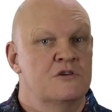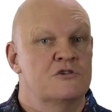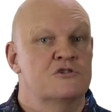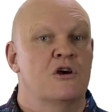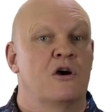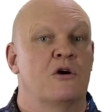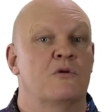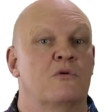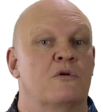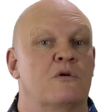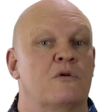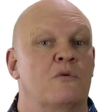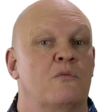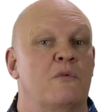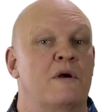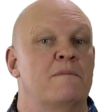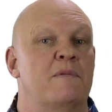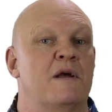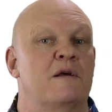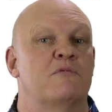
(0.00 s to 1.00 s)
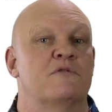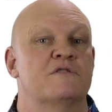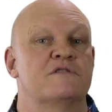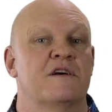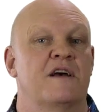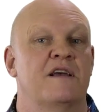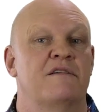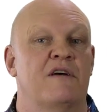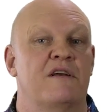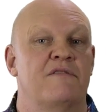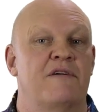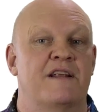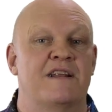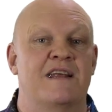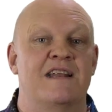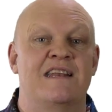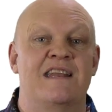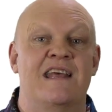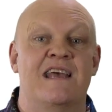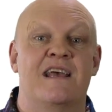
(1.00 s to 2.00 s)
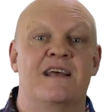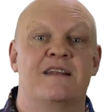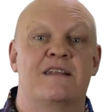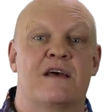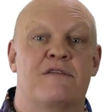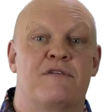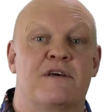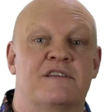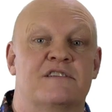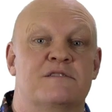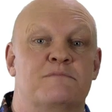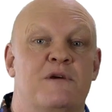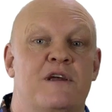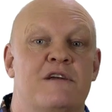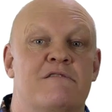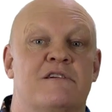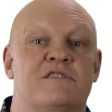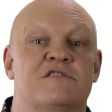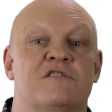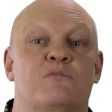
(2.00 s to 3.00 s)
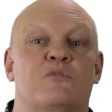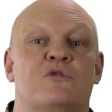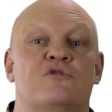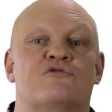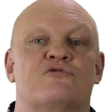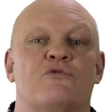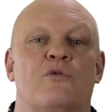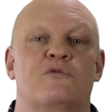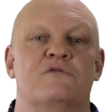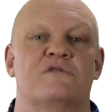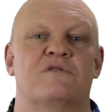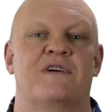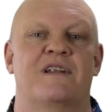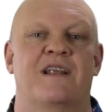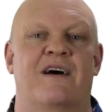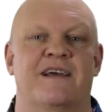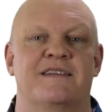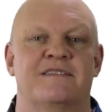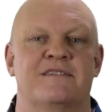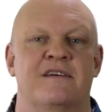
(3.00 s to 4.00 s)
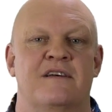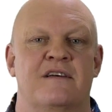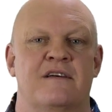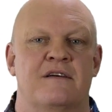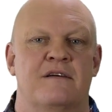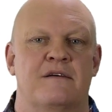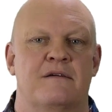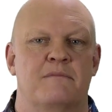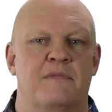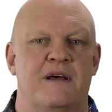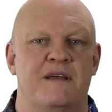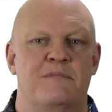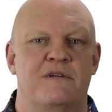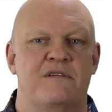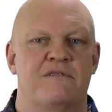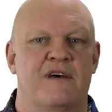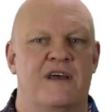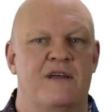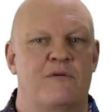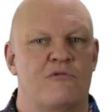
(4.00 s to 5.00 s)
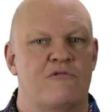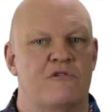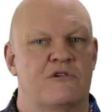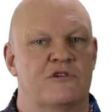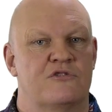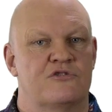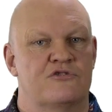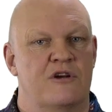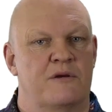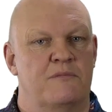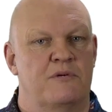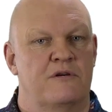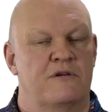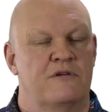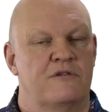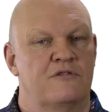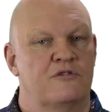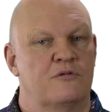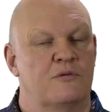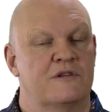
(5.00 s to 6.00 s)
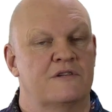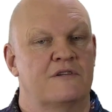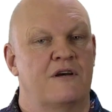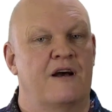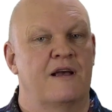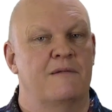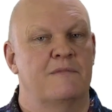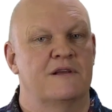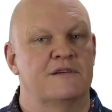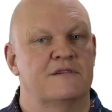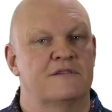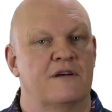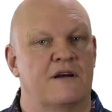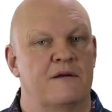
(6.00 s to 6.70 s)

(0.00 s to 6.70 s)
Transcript: So, when people say they've had a near-death experience and were drawn to the light, maybe they were on a trip to a timeless